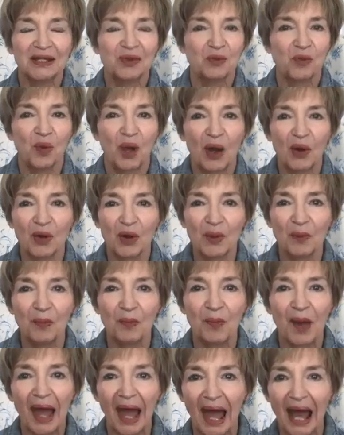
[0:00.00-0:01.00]
Welcome
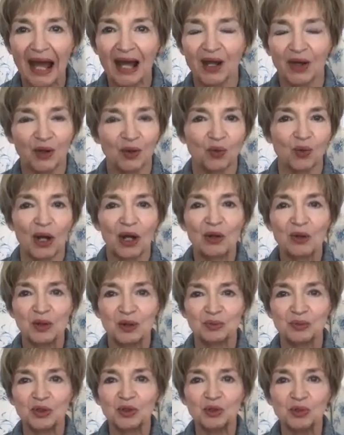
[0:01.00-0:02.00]
back or
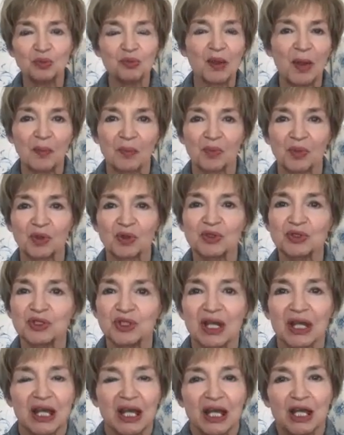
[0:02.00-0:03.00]
welcome new members
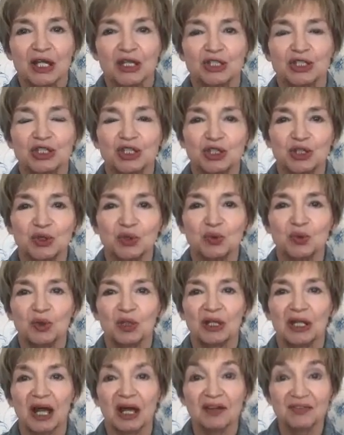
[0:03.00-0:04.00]
to
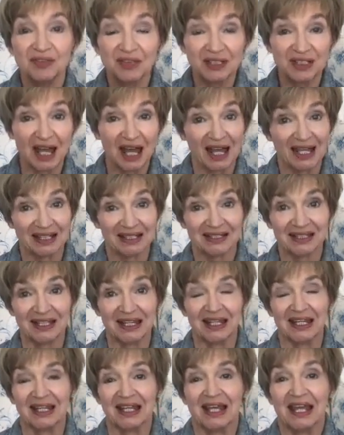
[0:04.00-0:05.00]

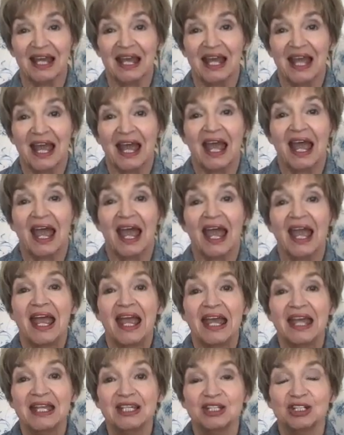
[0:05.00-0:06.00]
Lifesizing,
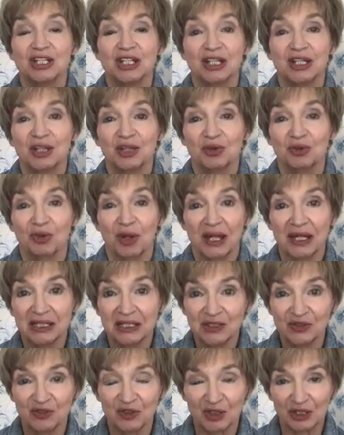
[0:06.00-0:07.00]
Aging
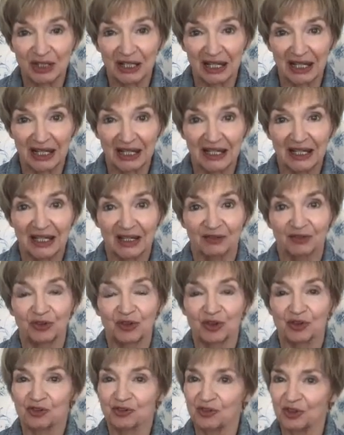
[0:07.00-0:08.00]
Gracefully for
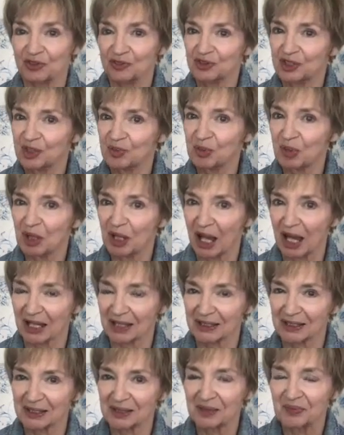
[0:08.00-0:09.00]
the 50
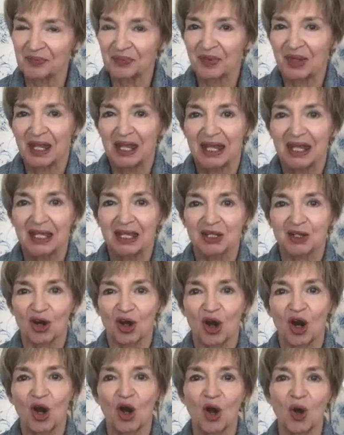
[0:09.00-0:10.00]
plus in our
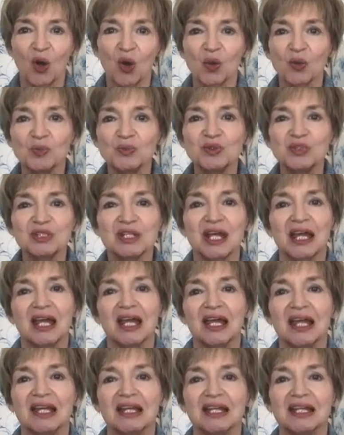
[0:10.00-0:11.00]
homes
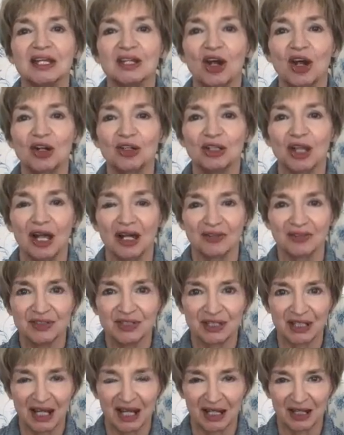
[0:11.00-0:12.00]
and in our
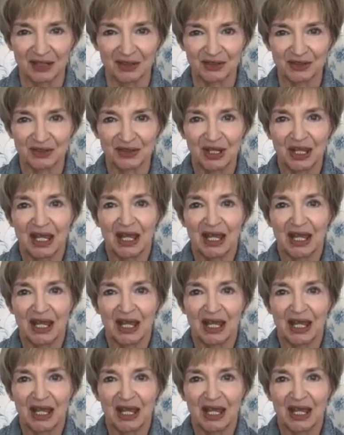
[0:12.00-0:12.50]
lifestyles